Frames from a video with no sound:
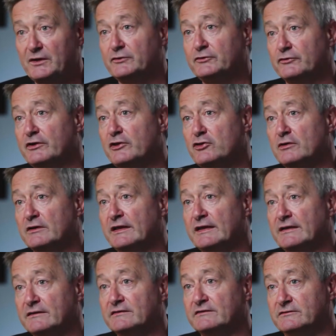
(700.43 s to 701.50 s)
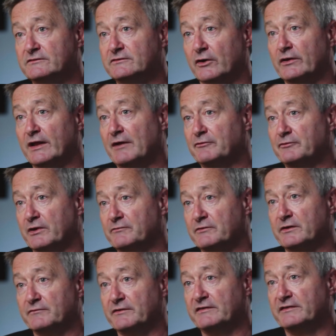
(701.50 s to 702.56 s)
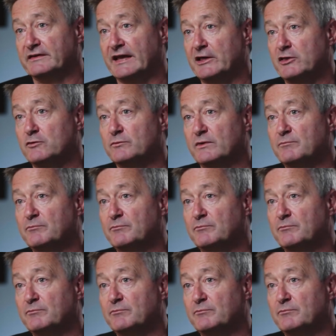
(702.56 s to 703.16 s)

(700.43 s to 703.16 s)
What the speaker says: traditionally done after every investigation. We